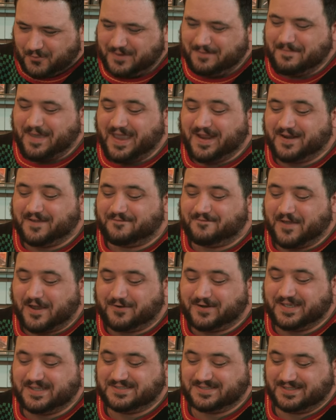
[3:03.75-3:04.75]
We made a
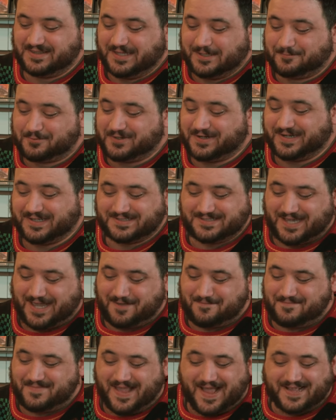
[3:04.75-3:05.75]
very deliberate
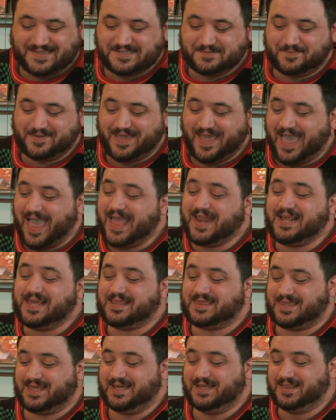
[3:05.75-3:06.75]
attempt not to be
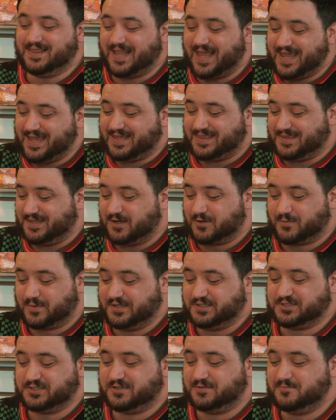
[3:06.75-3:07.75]
anything like the
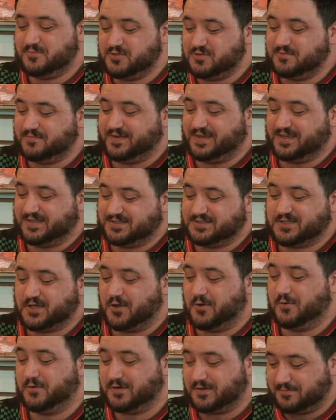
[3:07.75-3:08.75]
original movie in
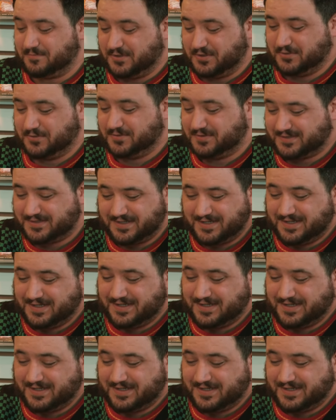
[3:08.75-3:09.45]
tone or mood.